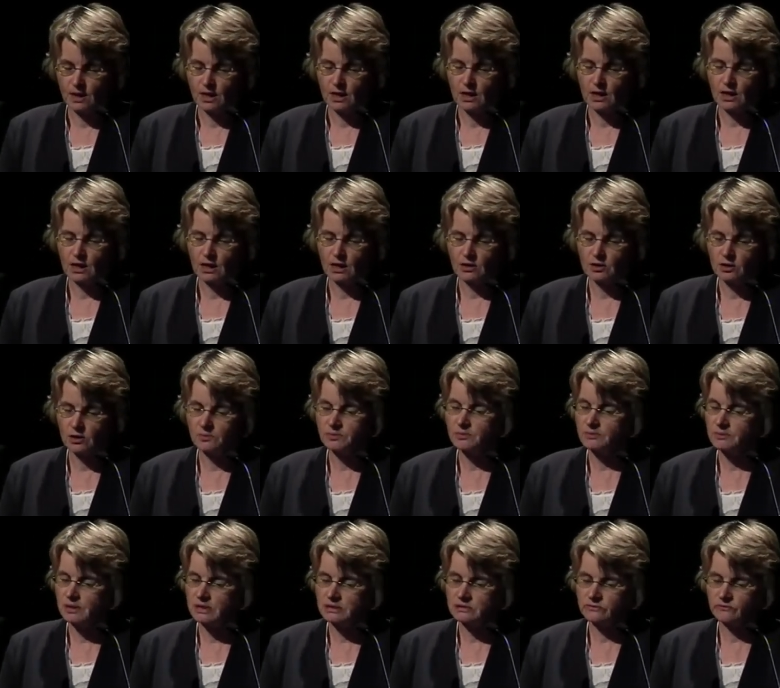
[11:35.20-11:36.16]
Uh,
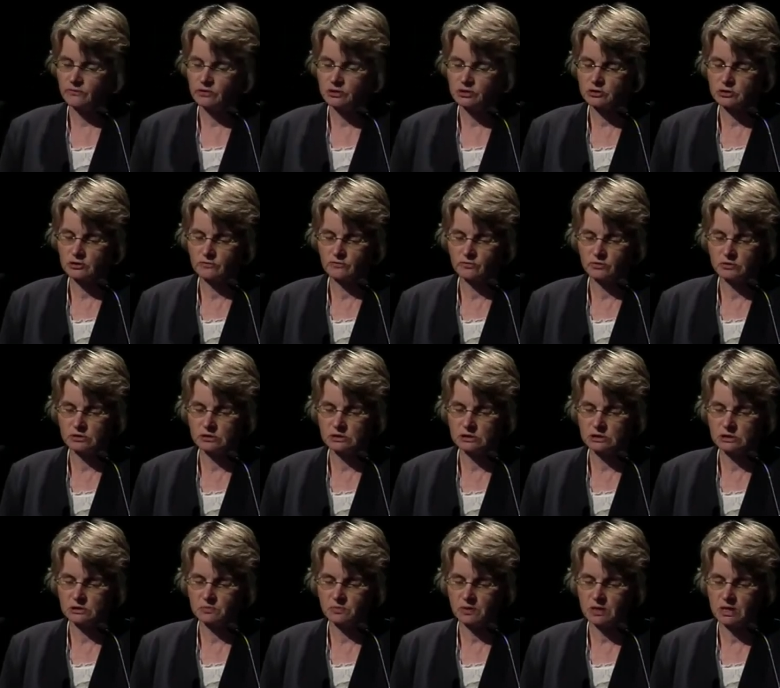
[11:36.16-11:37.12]
compromise of history versus
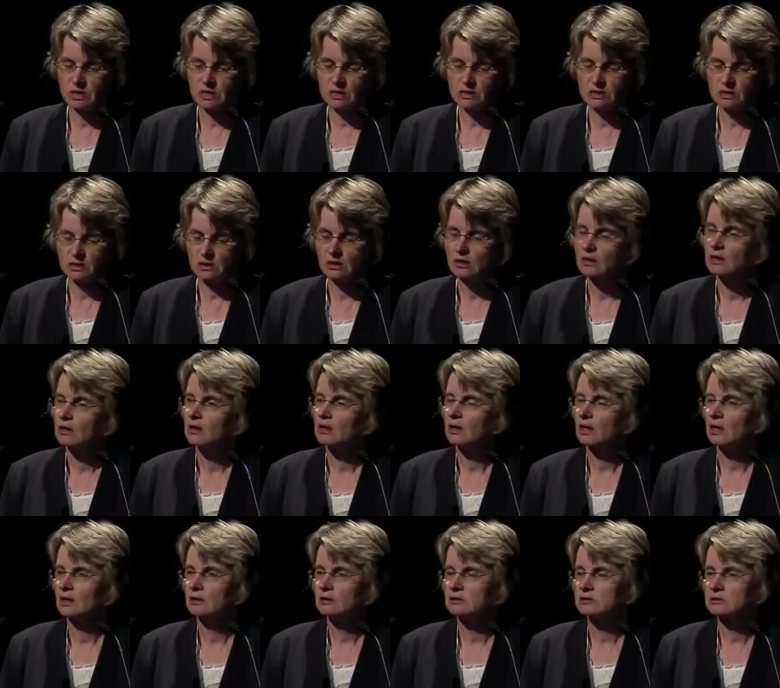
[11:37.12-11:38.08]
speed,
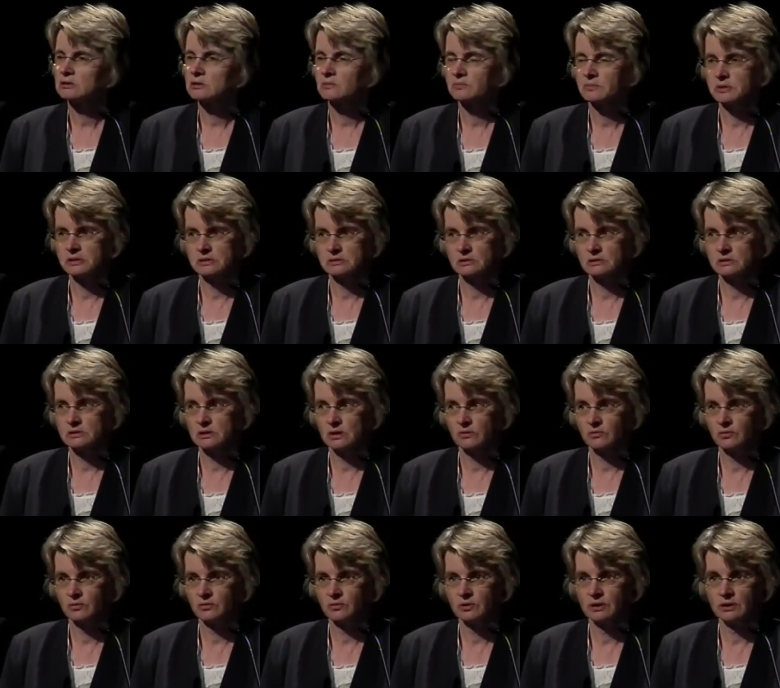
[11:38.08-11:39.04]
and it's the business that
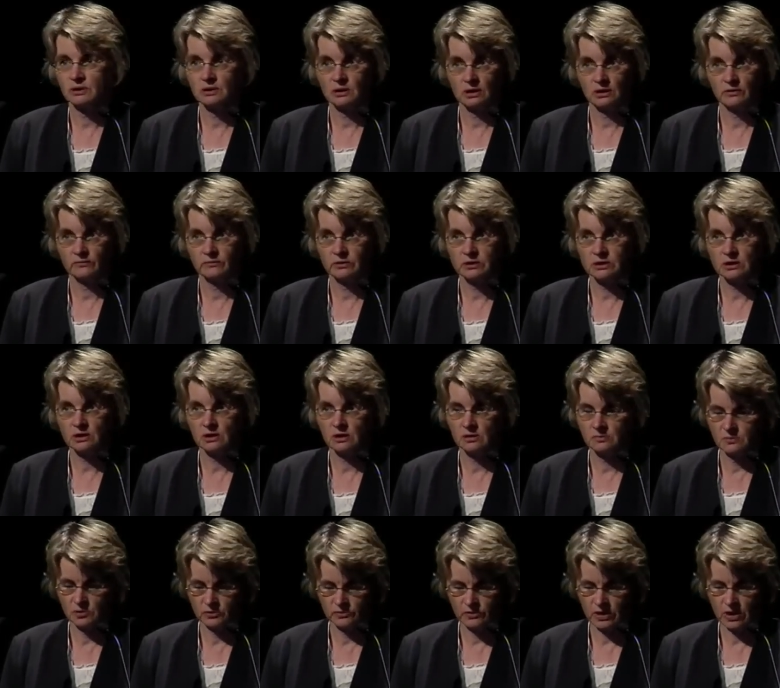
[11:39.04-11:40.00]
will win every
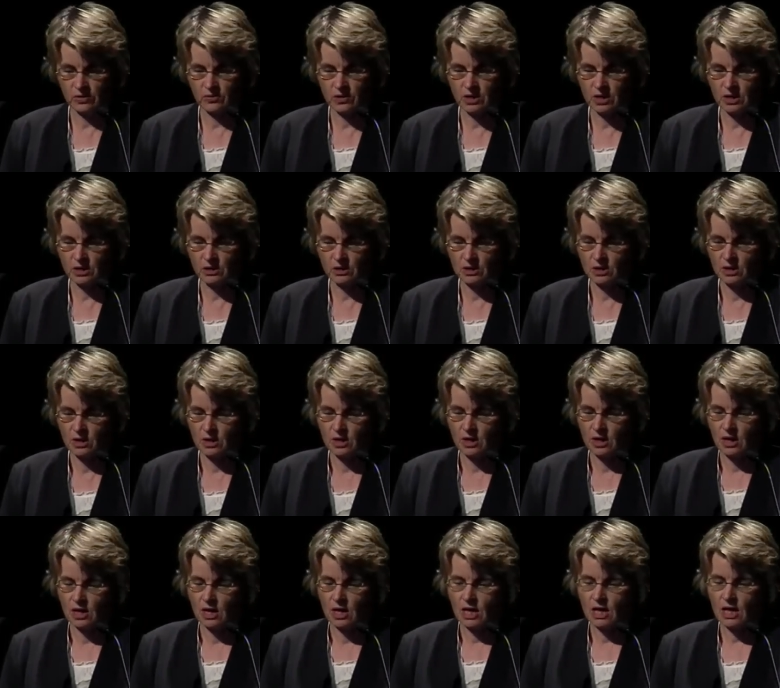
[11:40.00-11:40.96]
time on that one.
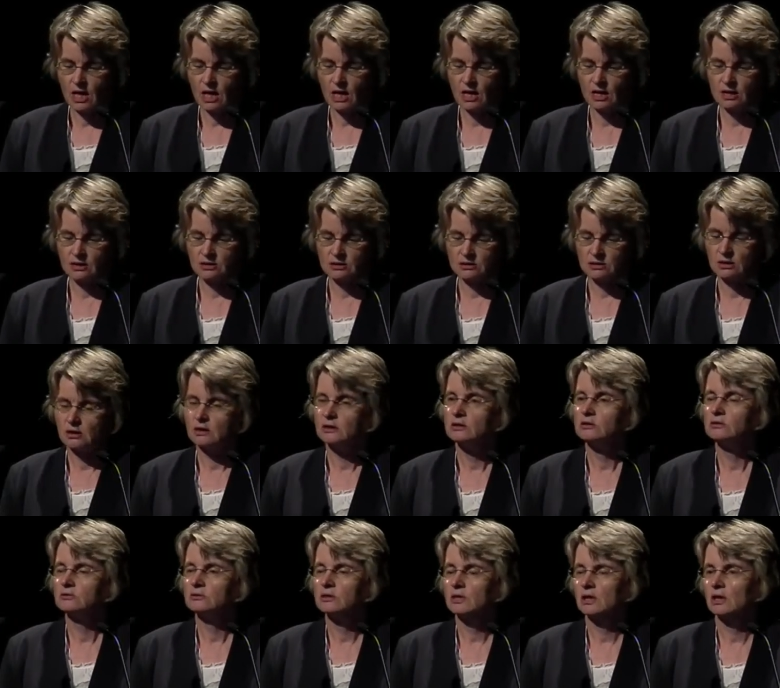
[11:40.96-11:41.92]
And
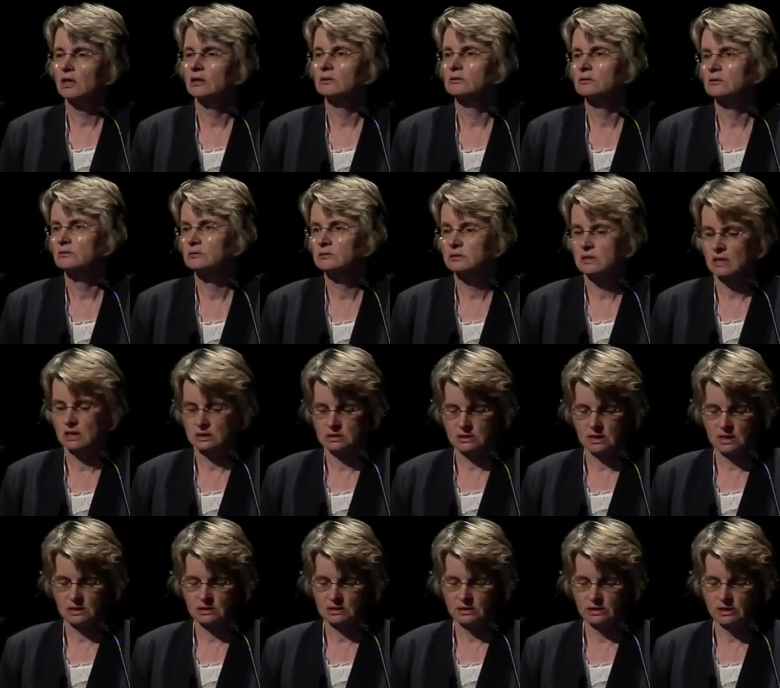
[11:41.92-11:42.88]
you can't use that
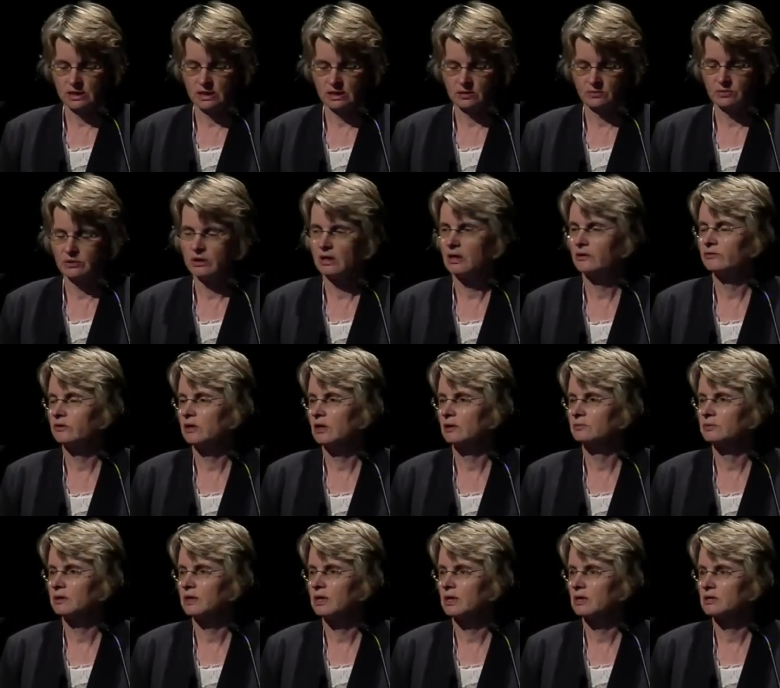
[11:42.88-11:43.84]
data layer without the
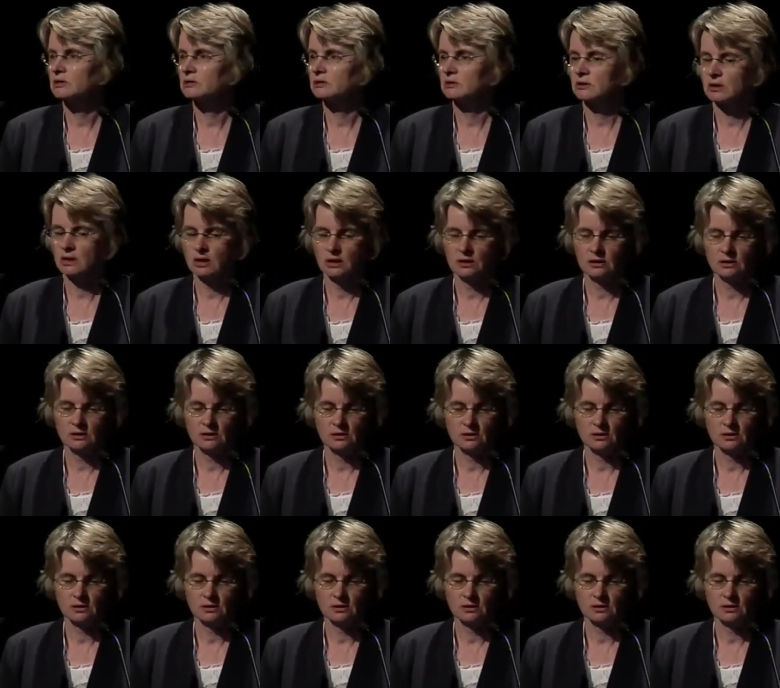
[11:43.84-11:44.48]
application layer.